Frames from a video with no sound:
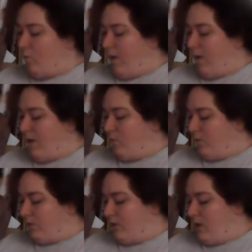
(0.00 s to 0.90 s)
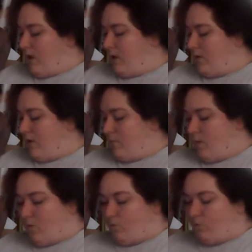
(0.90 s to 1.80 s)
away with
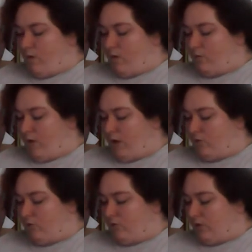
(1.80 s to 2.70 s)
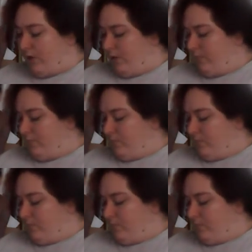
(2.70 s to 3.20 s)
them radically.